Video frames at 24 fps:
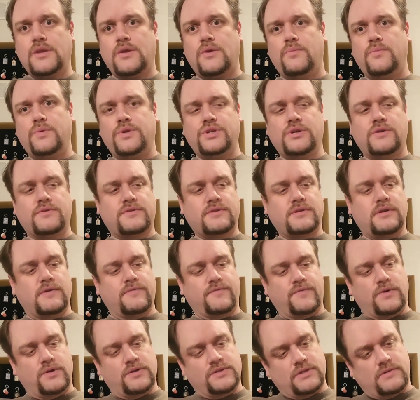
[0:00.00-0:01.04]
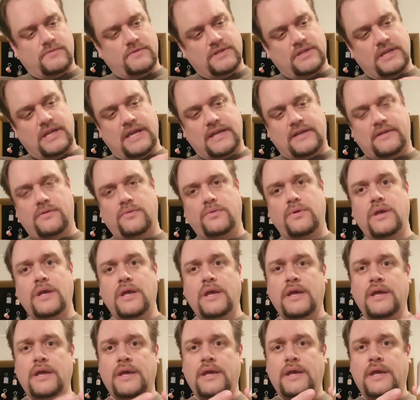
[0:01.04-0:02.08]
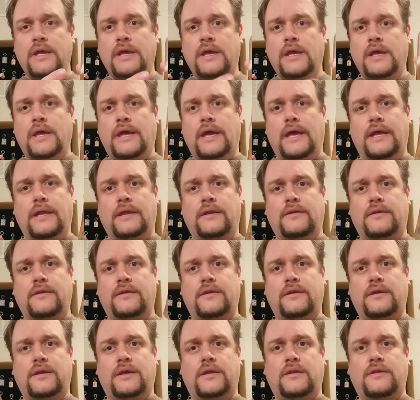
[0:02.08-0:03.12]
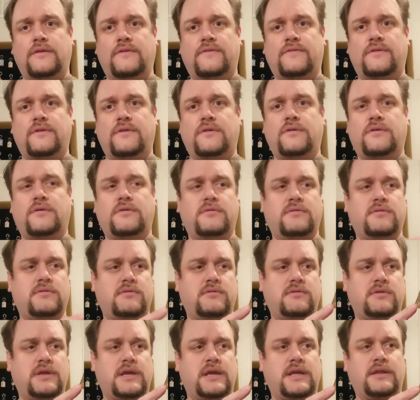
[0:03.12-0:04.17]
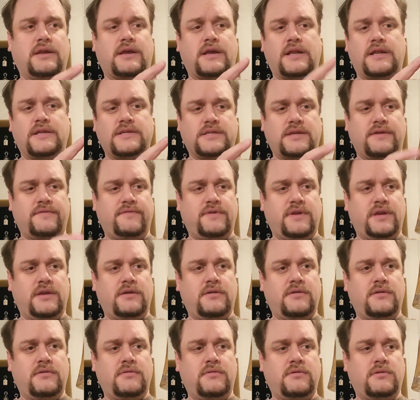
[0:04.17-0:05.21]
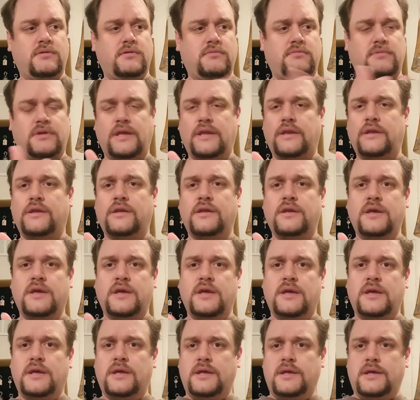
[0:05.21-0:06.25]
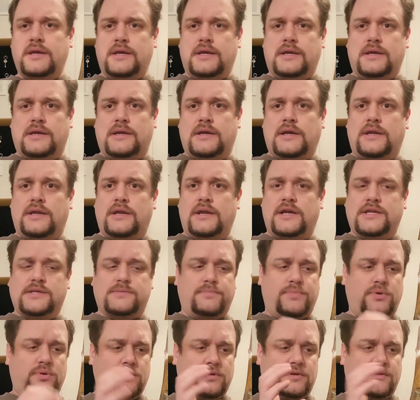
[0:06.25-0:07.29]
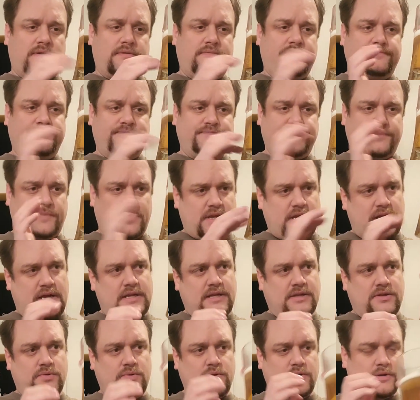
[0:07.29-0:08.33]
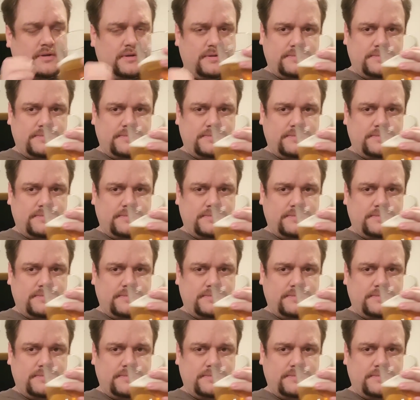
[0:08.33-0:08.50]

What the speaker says: which I of course always like to. And in this, yeah, the color is definitely and got a nice bold color to it.